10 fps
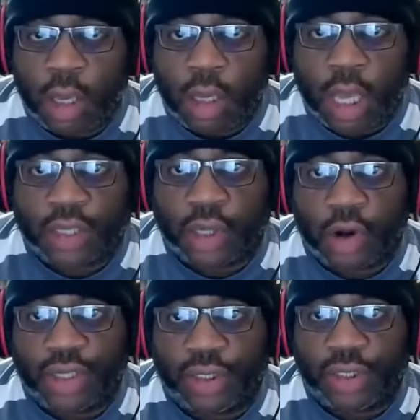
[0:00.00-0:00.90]
Yeah,
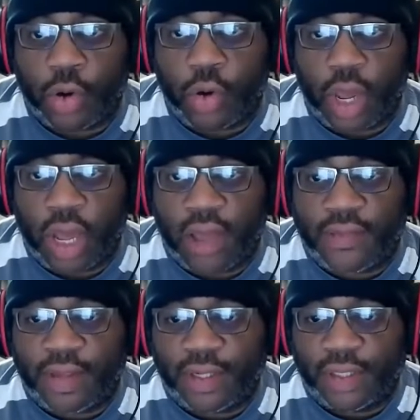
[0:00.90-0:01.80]
sorry.
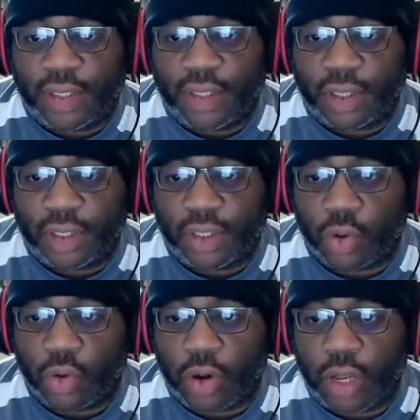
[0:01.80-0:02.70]
So this
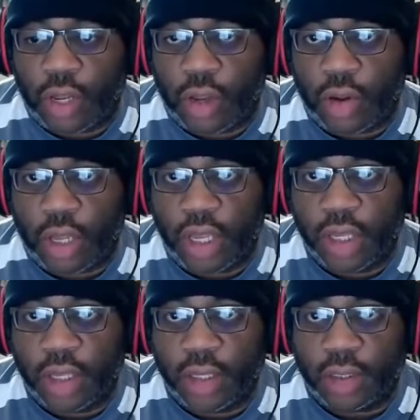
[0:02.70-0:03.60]
story
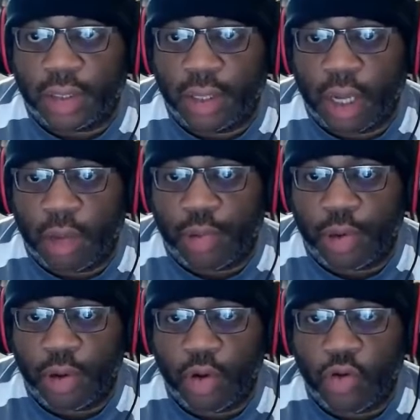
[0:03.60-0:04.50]
is up
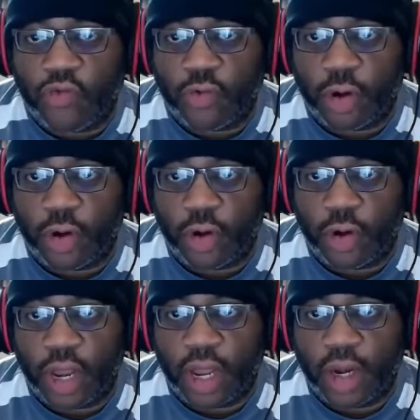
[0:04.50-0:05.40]
over
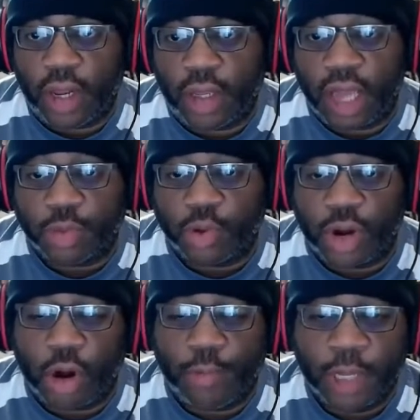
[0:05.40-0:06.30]
at Games
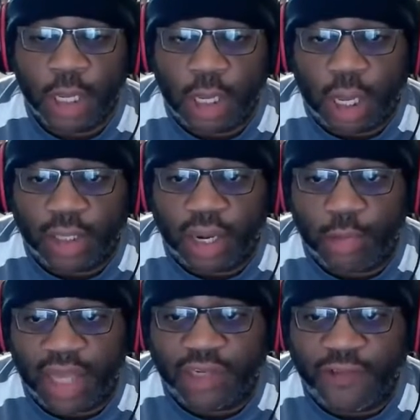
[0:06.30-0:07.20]
Radar, titled
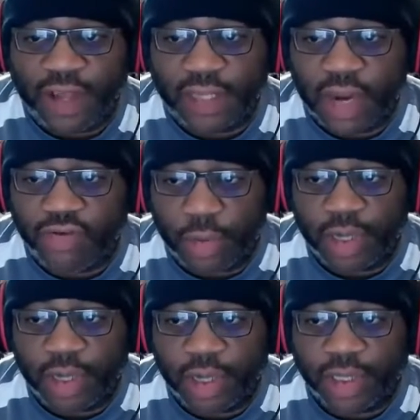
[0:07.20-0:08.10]
Mass Effect
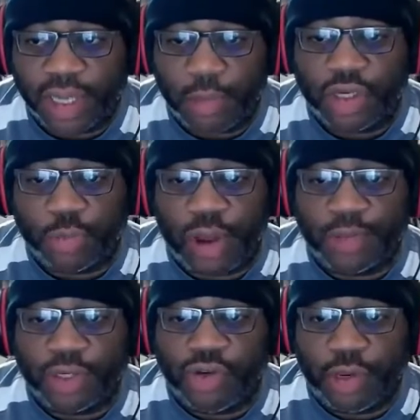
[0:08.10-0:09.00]
Andromeda's animation problems
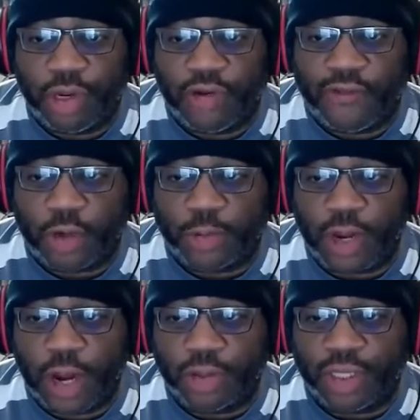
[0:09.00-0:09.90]
attributed to Frostbite,
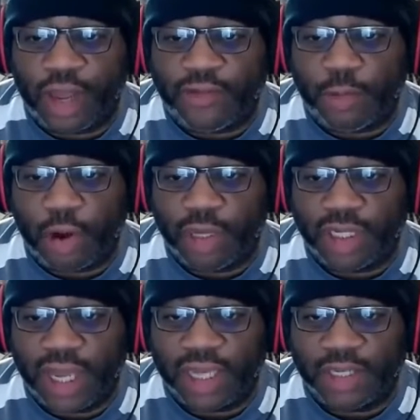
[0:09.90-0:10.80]
understaffed
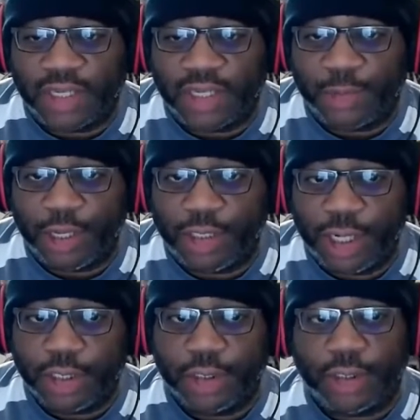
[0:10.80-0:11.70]
departments, and last-minute
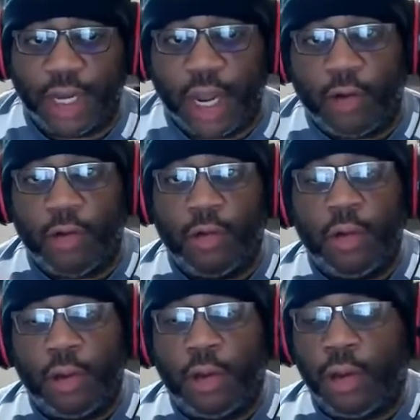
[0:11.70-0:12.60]
changes. Now,
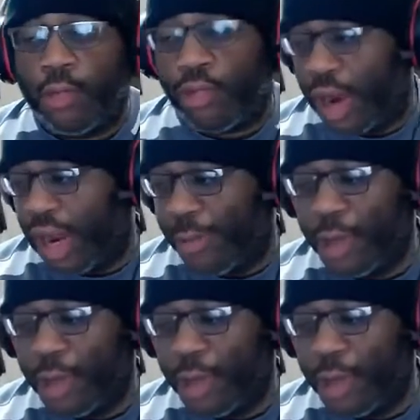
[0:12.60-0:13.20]
Prime,